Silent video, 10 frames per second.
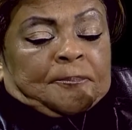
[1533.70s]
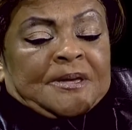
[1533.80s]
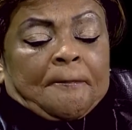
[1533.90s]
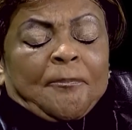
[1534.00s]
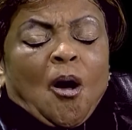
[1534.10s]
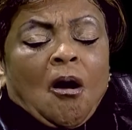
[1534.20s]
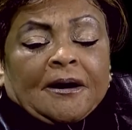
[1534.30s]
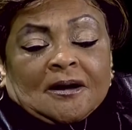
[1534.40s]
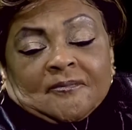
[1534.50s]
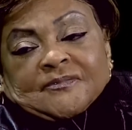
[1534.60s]
be a
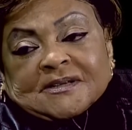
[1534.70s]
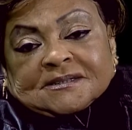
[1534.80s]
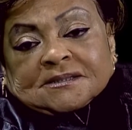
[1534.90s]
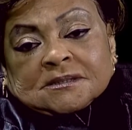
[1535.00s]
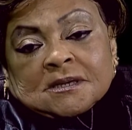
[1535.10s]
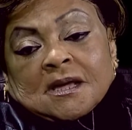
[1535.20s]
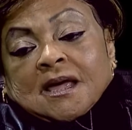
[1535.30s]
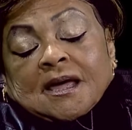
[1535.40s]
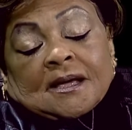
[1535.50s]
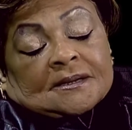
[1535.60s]
part of this,
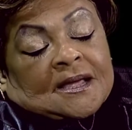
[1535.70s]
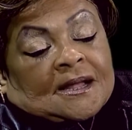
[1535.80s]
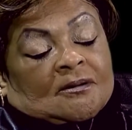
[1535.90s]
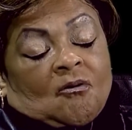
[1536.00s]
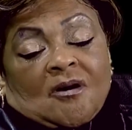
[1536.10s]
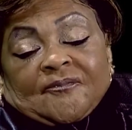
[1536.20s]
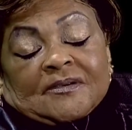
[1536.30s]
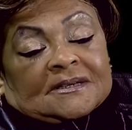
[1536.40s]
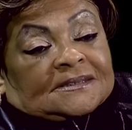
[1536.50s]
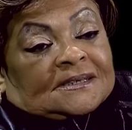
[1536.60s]
and
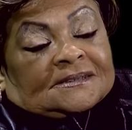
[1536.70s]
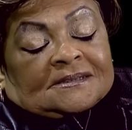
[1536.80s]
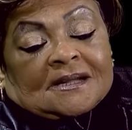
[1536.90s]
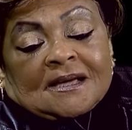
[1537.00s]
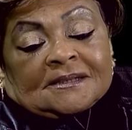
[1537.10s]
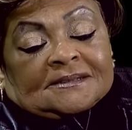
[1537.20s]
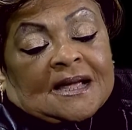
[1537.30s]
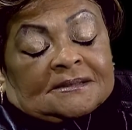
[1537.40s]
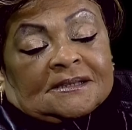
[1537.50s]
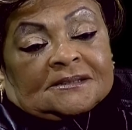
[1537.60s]
often it's
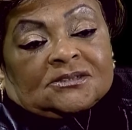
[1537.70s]
not done.